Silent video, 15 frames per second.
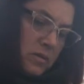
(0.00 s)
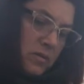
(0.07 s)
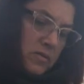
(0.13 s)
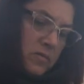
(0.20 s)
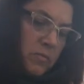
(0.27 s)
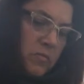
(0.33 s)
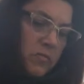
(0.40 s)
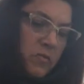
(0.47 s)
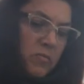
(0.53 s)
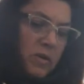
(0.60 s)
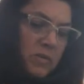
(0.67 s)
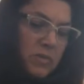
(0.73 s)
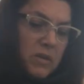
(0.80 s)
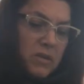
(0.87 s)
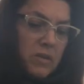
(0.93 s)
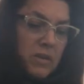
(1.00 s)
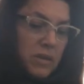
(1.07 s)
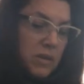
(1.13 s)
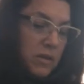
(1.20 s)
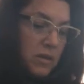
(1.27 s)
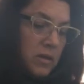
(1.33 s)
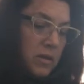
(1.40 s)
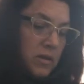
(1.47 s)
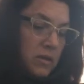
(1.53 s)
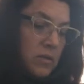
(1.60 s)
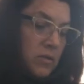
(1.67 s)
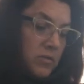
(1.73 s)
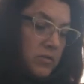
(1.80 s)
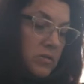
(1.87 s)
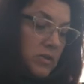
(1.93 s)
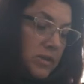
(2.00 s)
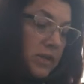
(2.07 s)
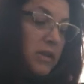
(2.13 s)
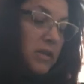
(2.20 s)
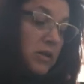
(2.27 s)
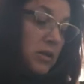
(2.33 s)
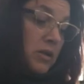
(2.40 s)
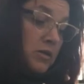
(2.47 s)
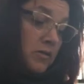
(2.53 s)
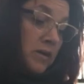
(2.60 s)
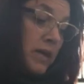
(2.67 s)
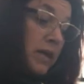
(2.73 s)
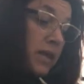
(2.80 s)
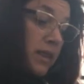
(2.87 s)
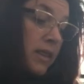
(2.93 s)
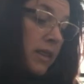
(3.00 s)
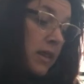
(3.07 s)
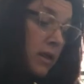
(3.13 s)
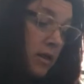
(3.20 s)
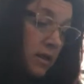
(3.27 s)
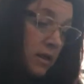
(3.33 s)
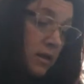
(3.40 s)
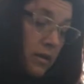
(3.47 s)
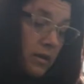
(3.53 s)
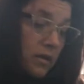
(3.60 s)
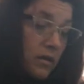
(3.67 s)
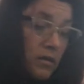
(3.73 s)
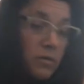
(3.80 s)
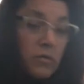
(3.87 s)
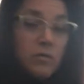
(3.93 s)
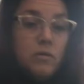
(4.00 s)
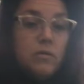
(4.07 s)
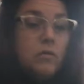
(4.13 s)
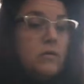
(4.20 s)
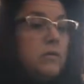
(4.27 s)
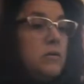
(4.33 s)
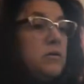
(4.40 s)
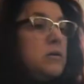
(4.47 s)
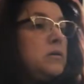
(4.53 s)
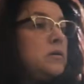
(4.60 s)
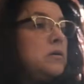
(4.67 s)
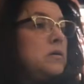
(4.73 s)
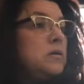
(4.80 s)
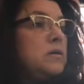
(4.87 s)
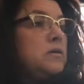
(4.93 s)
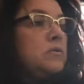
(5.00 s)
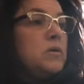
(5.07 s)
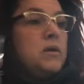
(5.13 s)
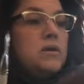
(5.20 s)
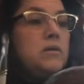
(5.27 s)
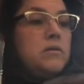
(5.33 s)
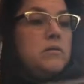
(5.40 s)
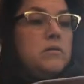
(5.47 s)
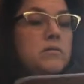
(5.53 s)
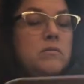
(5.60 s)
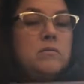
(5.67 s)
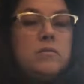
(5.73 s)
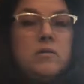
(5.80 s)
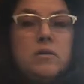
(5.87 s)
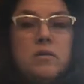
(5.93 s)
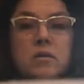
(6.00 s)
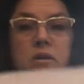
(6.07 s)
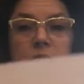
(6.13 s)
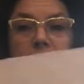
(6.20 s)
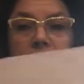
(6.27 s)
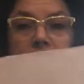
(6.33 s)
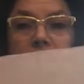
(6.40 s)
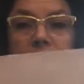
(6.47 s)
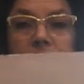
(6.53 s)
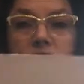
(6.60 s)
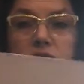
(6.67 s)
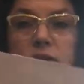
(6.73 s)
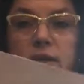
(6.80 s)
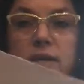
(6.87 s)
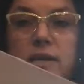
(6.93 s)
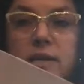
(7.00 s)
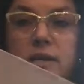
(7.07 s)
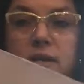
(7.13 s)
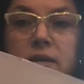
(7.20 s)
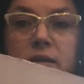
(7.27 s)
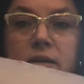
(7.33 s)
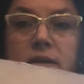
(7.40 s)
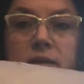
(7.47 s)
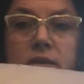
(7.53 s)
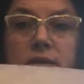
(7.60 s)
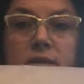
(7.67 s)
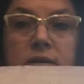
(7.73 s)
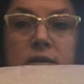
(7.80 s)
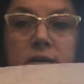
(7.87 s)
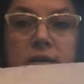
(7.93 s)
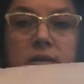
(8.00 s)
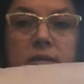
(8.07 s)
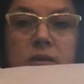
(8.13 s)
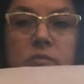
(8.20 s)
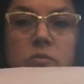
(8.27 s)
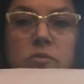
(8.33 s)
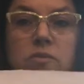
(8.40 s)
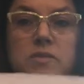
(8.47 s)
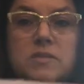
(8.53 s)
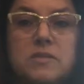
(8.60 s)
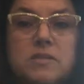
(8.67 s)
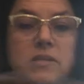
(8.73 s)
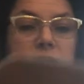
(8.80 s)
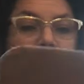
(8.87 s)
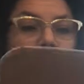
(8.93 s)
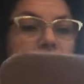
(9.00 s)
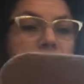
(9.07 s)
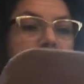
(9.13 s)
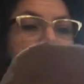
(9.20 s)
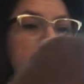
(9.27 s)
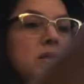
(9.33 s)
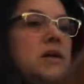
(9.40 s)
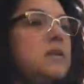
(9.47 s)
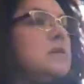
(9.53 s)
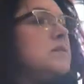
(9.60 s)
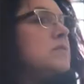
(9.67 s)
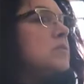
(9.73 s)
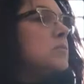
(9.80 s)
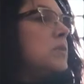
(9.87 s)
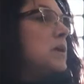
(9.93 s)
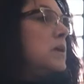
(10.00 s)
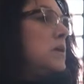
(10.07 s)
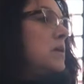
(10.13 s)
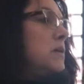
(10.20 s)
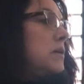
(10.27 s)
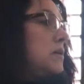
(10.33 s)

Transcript: Some of you might be thinking, no, let it go. Let it go. Okay. I'm going to let it dry, and then we'll see how that is, okay?